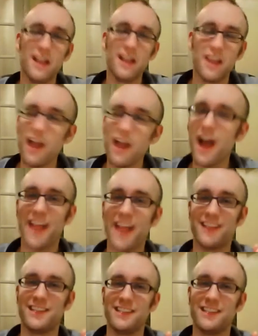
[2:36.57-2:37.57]

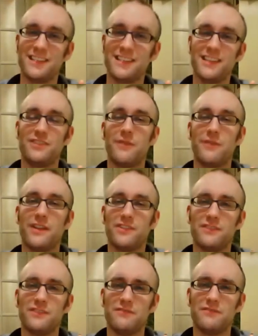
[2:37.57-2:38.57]
light into
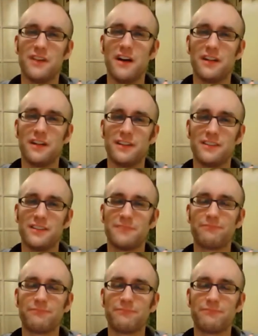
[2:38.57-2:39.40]
situations of darkness?